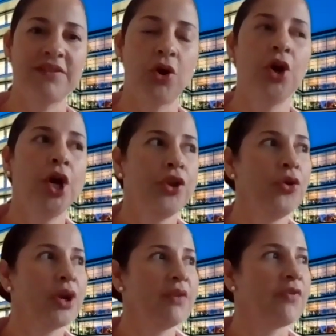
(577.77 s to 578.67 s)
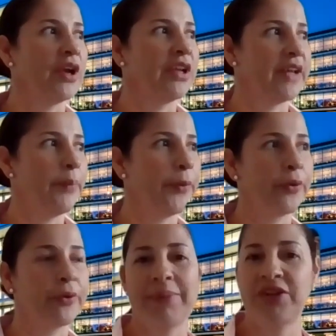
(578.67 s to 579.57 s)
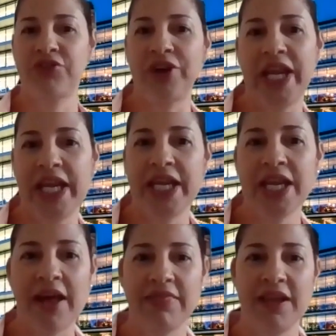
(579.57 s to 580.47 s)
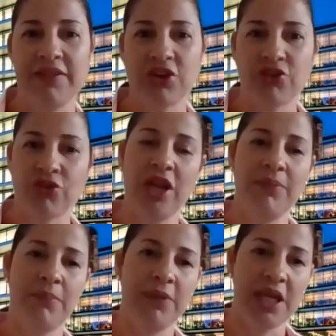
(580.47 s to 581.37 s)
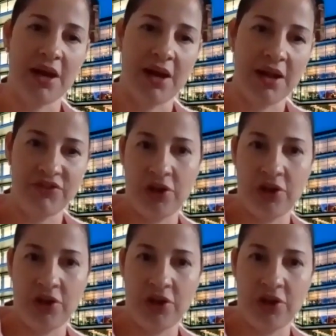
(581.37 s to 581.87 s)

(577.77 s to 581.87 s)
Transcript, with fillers: So you can, for example, grab a train and then the train via